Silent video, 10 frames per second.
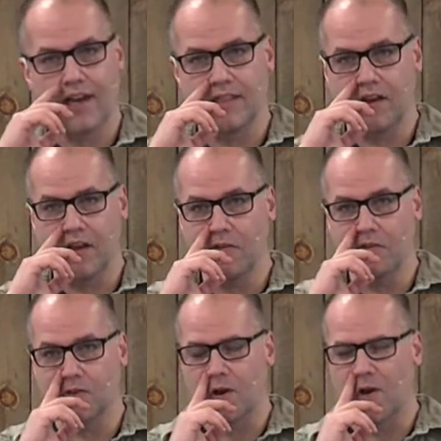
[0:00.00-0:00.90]
And then
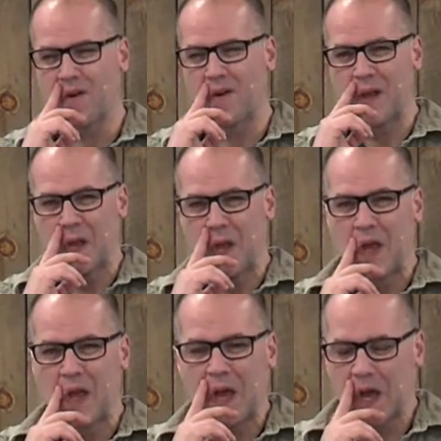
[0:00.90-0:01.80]
others are
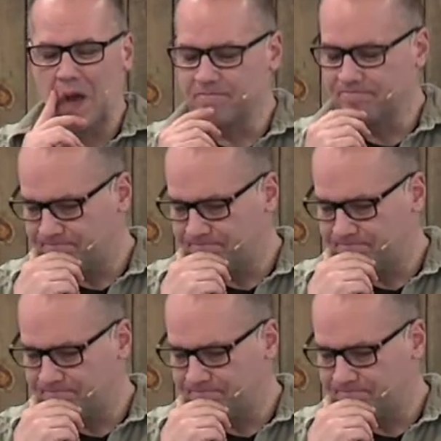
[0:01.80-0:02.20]
want